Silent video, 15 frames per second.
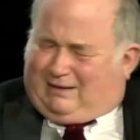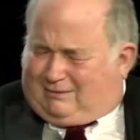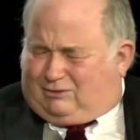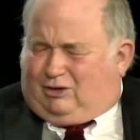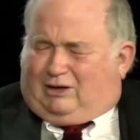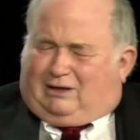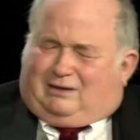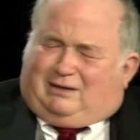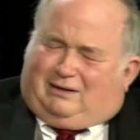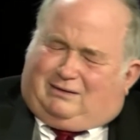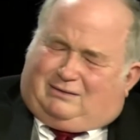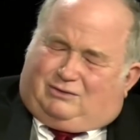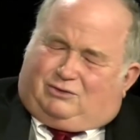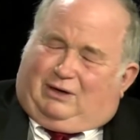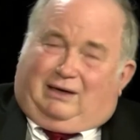
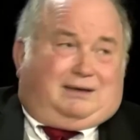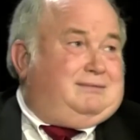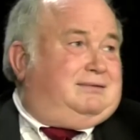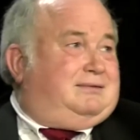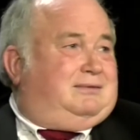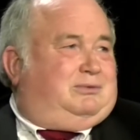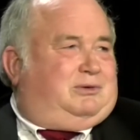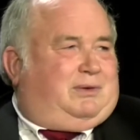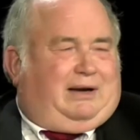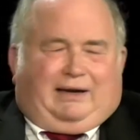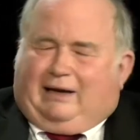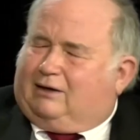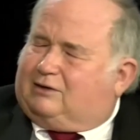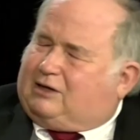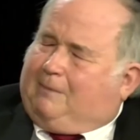we're running
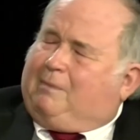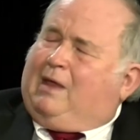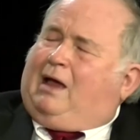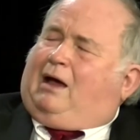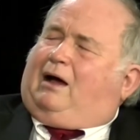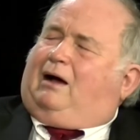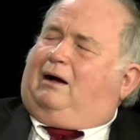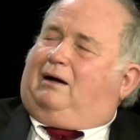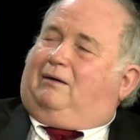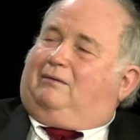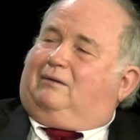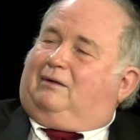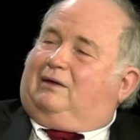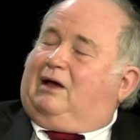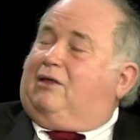out of time.
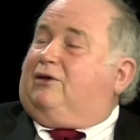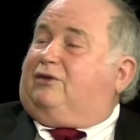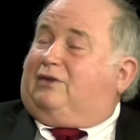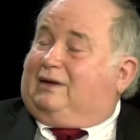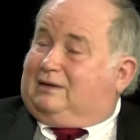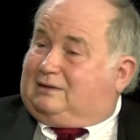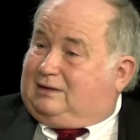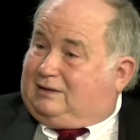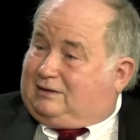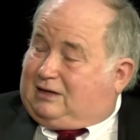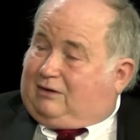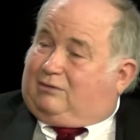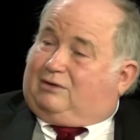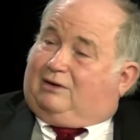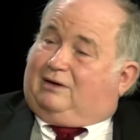The other things in the
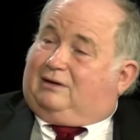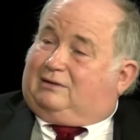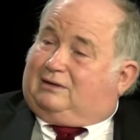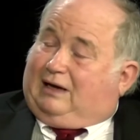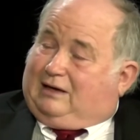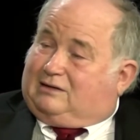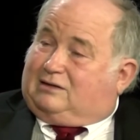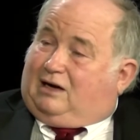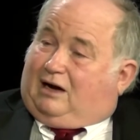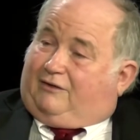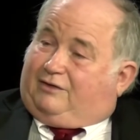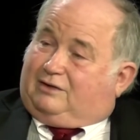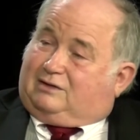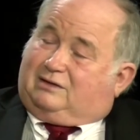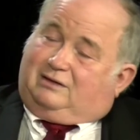Secretary of State's
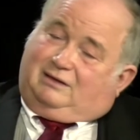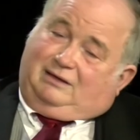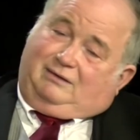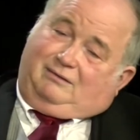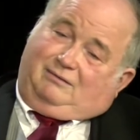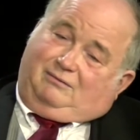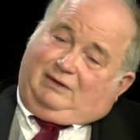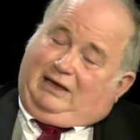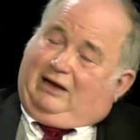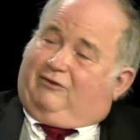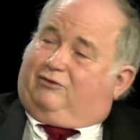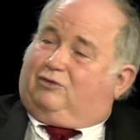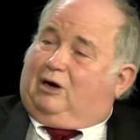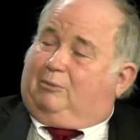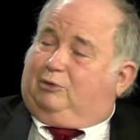office that they have
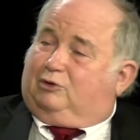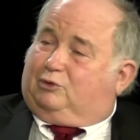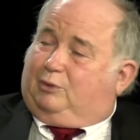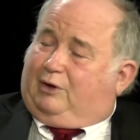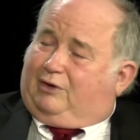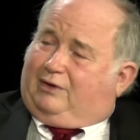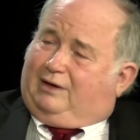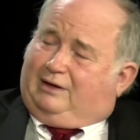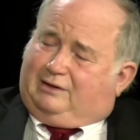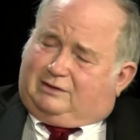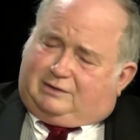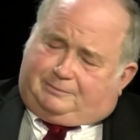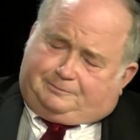troubles with is